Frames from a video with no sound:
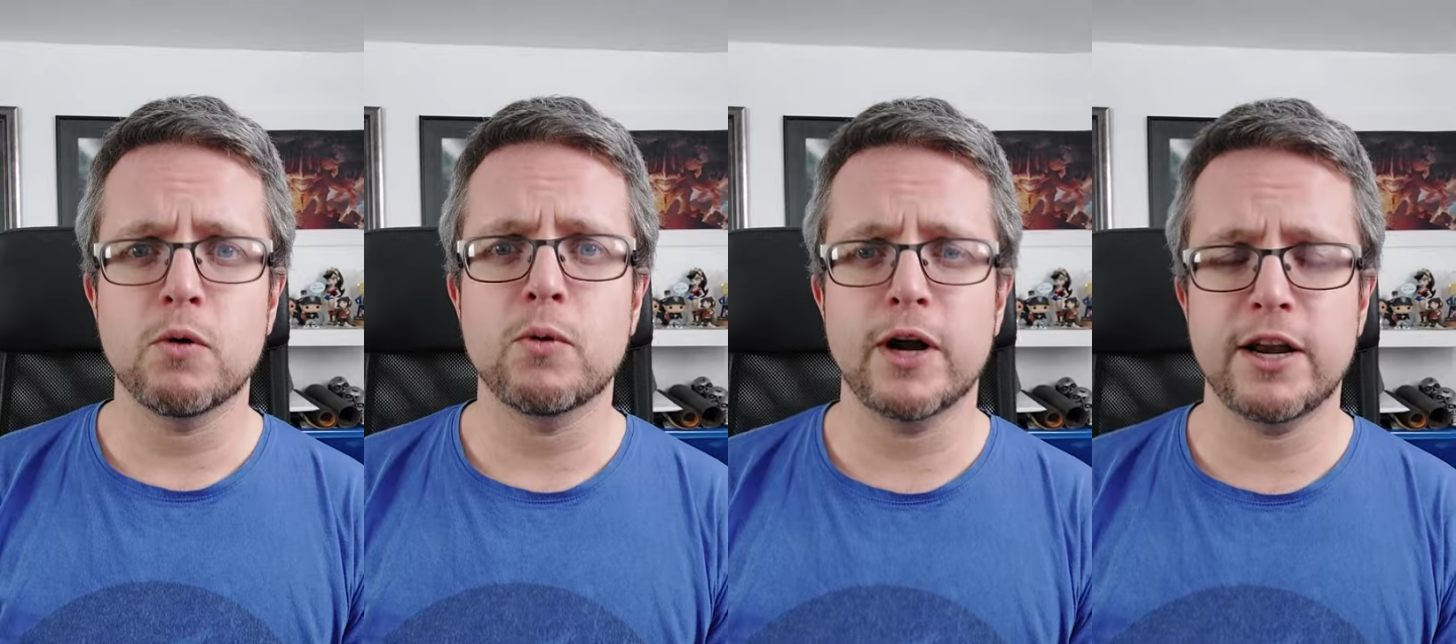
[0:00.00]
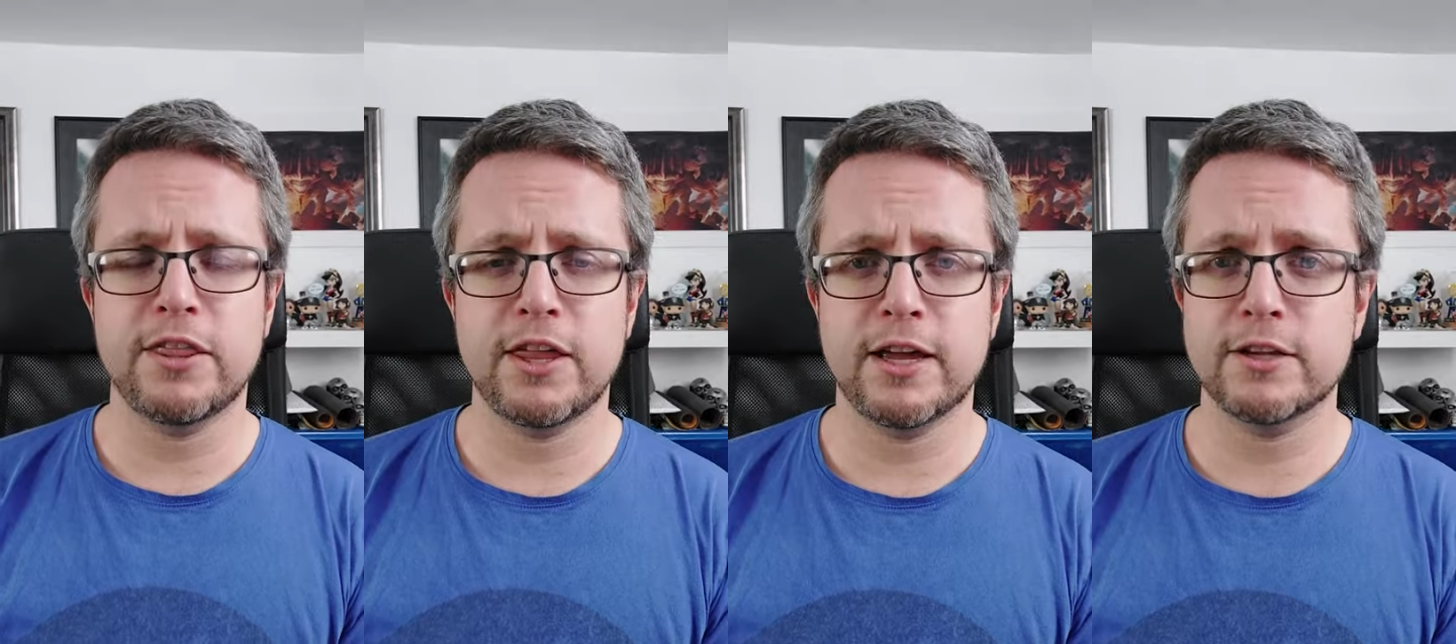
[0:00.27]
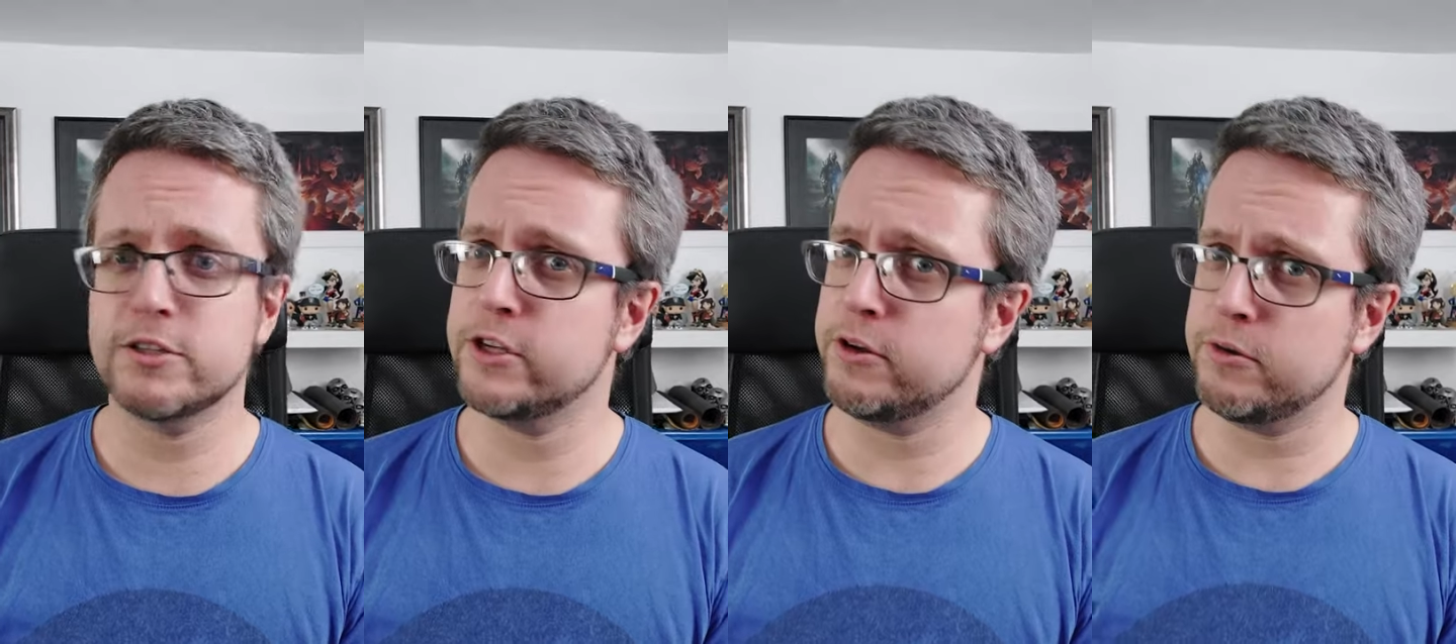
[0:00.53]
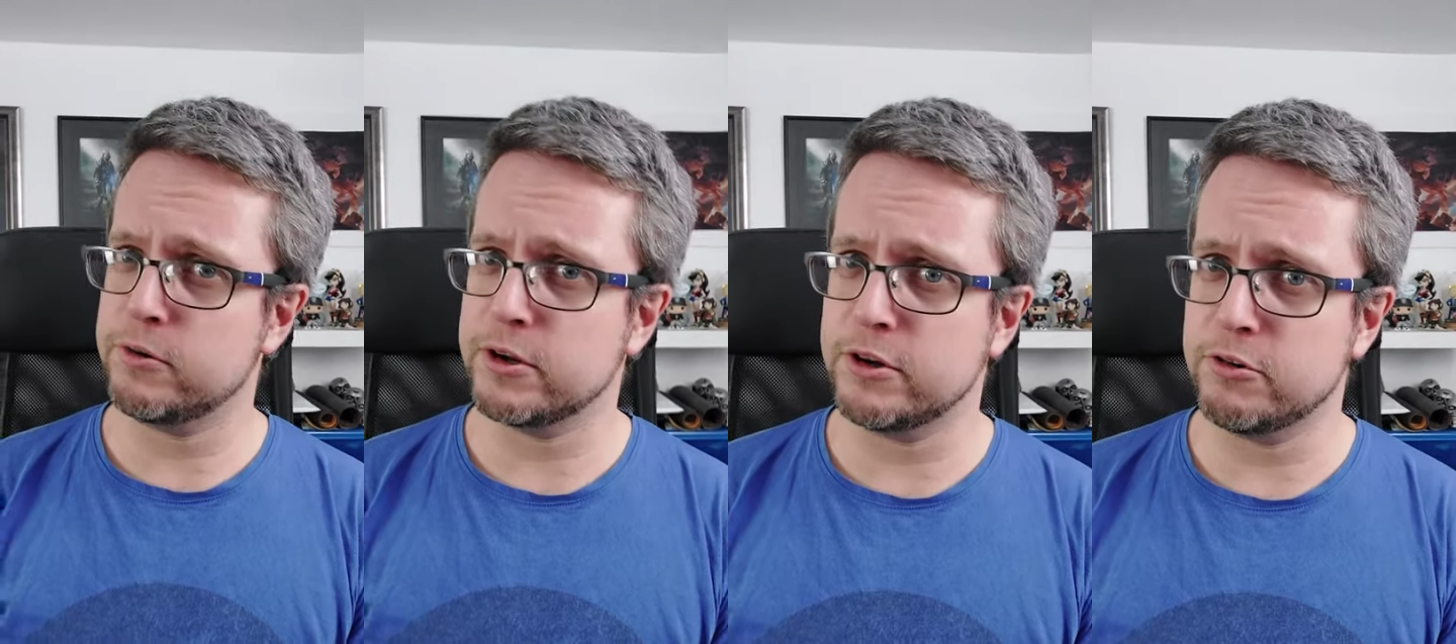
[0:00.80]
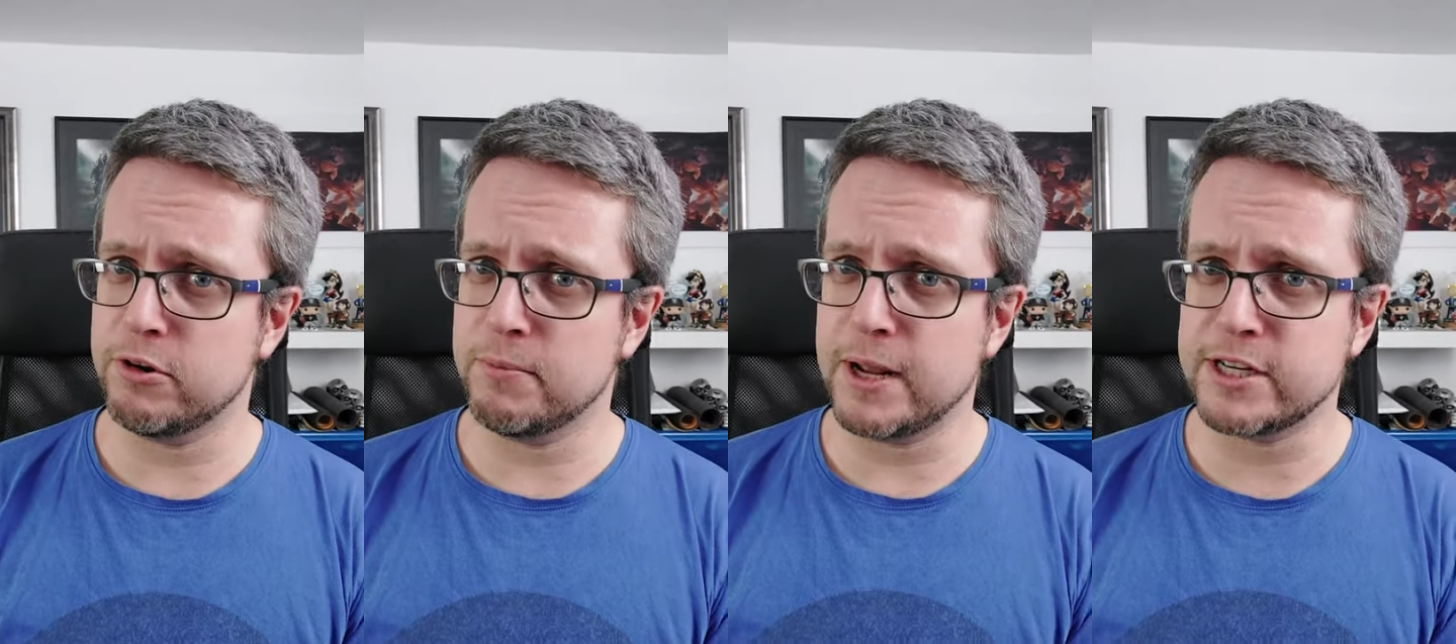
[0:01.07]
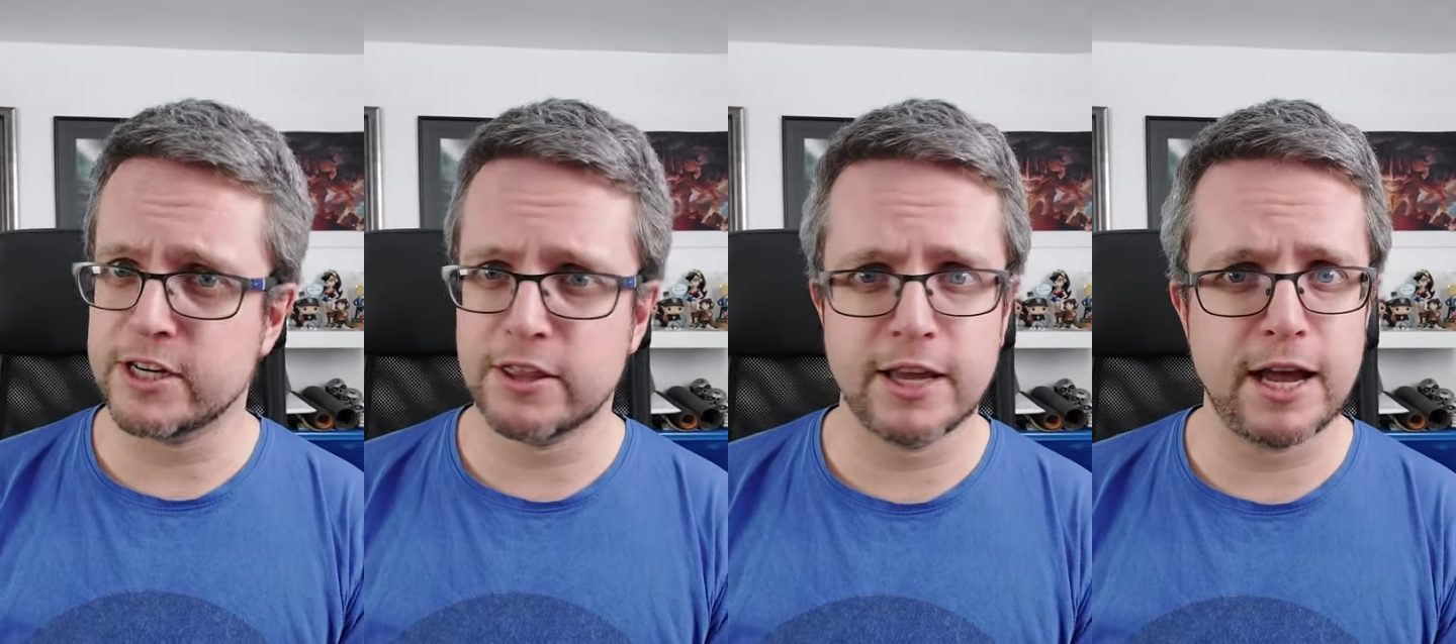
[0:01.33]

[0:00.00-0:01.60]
Weird things you can do in Magic the